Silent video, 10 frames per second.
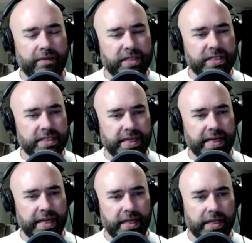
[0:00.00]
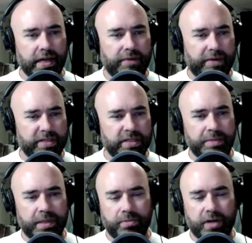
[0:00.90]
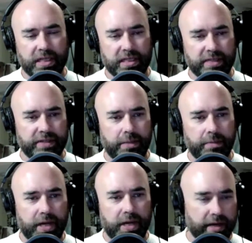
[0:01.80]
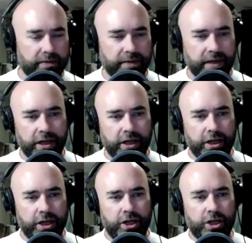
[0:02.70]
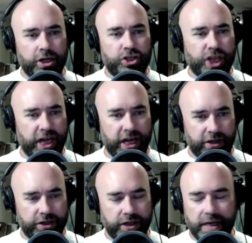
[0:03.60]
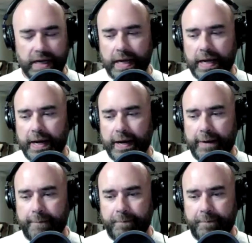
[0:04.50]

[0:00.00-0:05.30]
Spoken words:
every city in the 905 seems to be in the process of some kind of change. And